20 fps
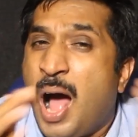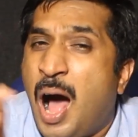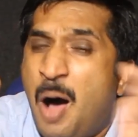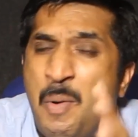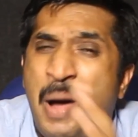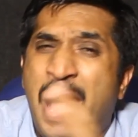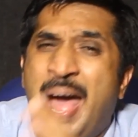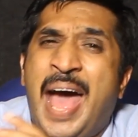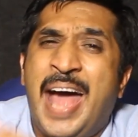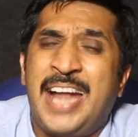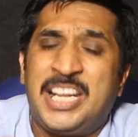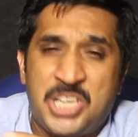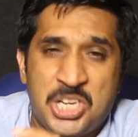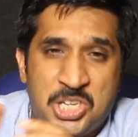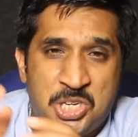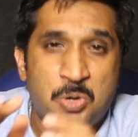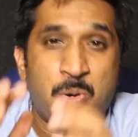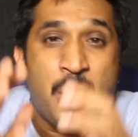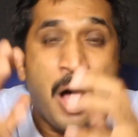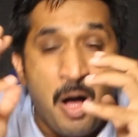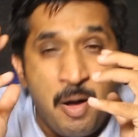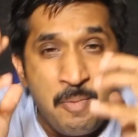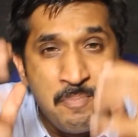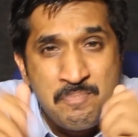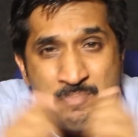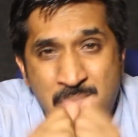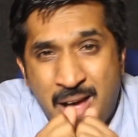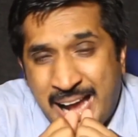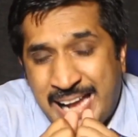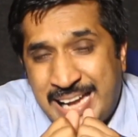Our attitude, our
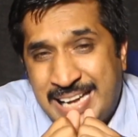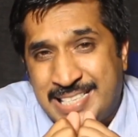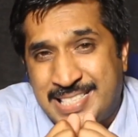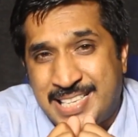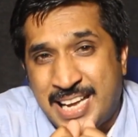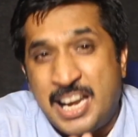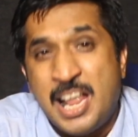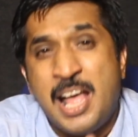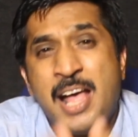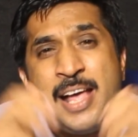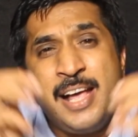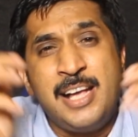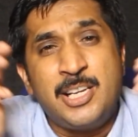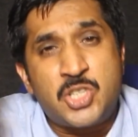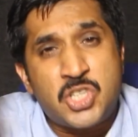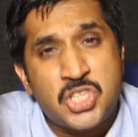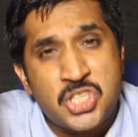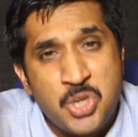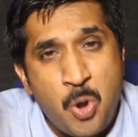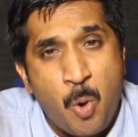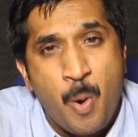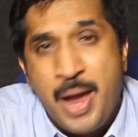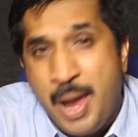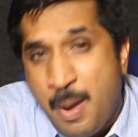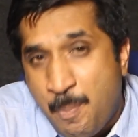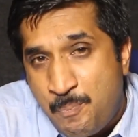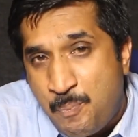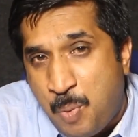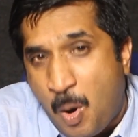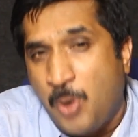mindset is so
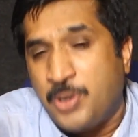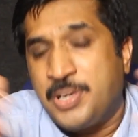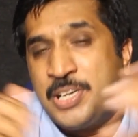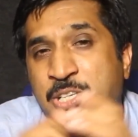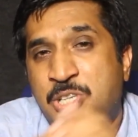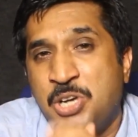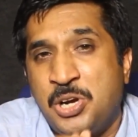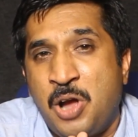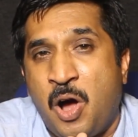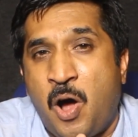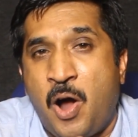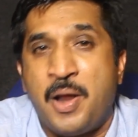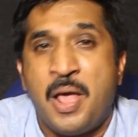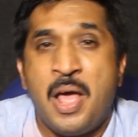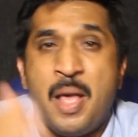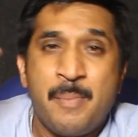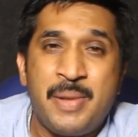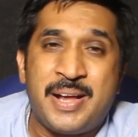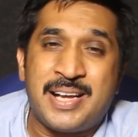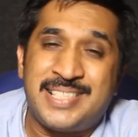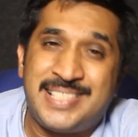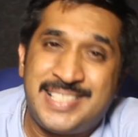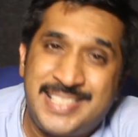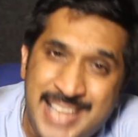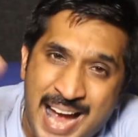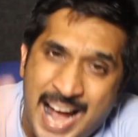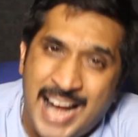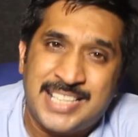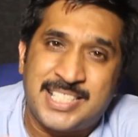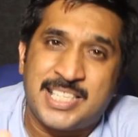important to God because
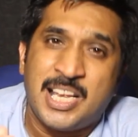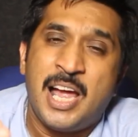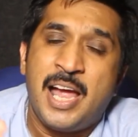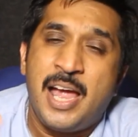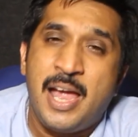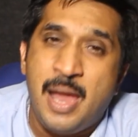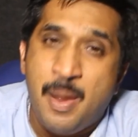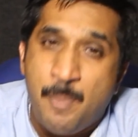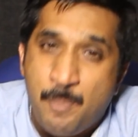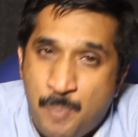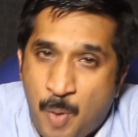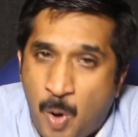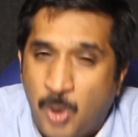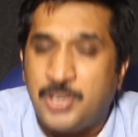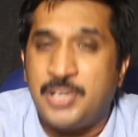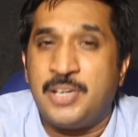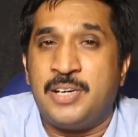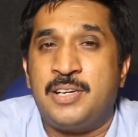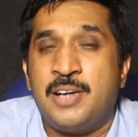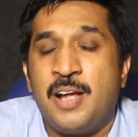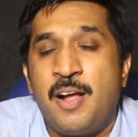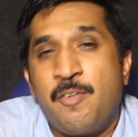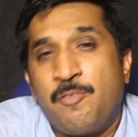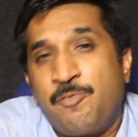that's important